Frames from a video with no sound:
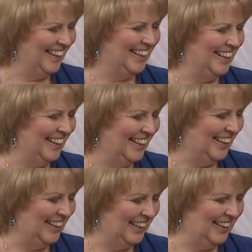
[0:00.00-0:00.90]

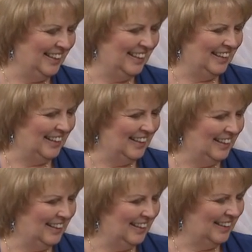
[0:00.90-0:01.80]

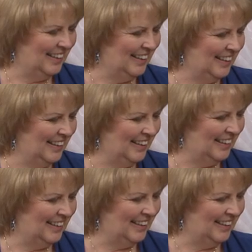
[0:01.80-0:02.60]
No words are spoken by the person on screen.